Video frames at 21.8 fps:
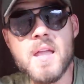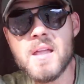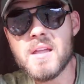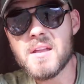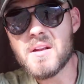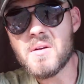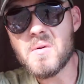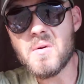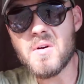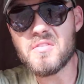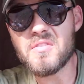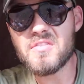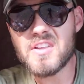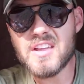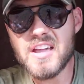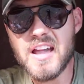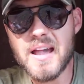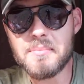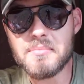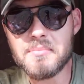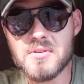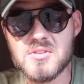You know what I think
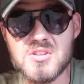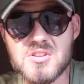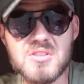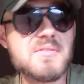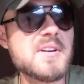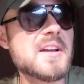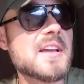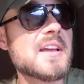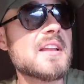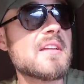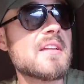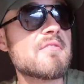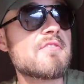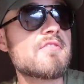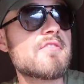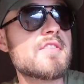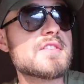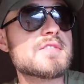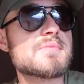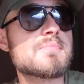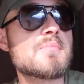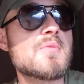happens? I reckon them
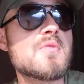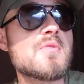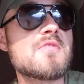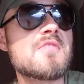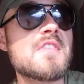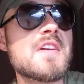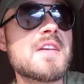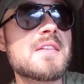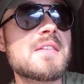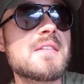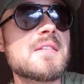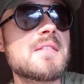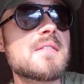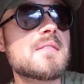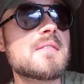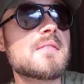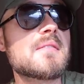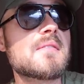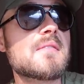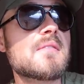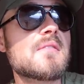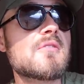fish move in
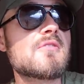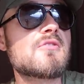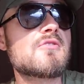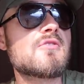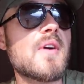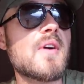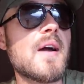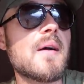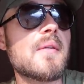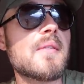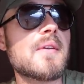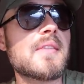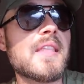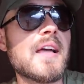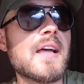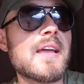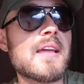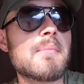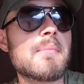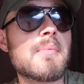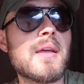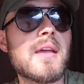throughout the
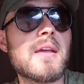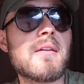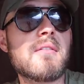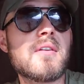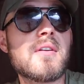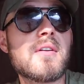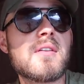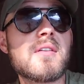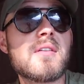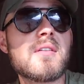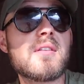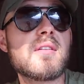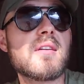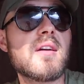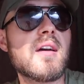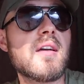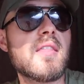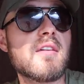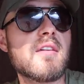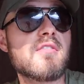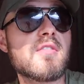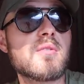day period.
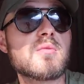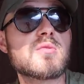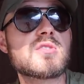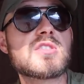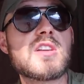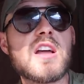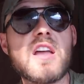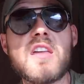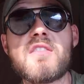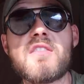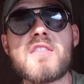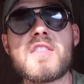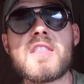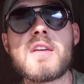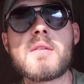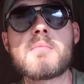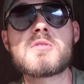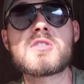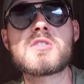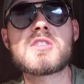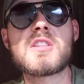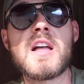And they feel safe in
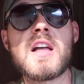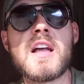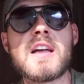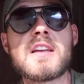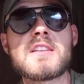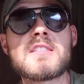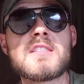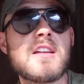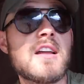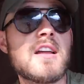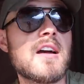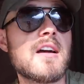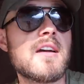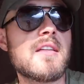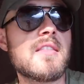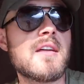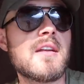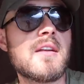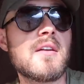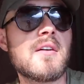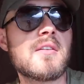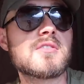them snags, and out
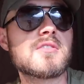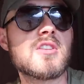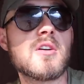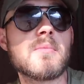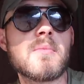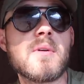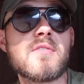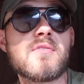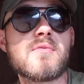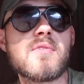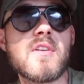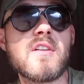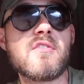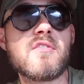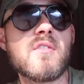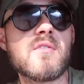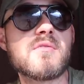in the night time they've